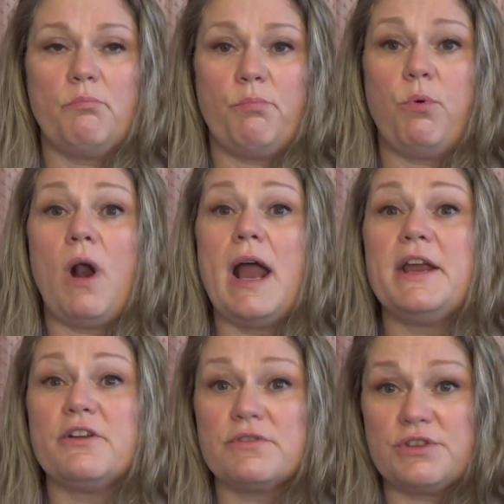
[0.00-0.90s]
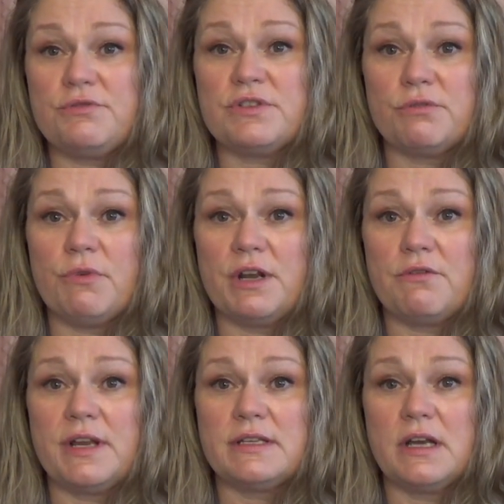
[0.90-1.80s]
prior to
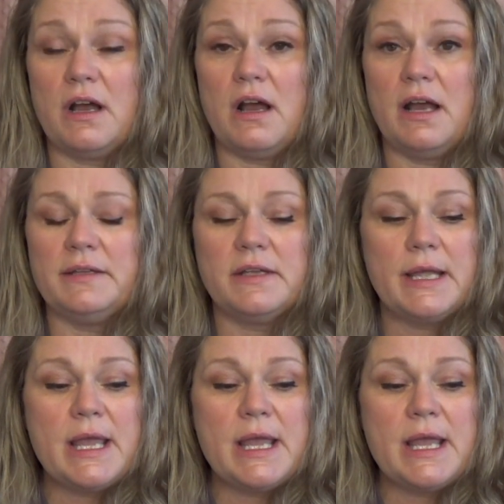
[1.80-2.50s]
surrendering to God.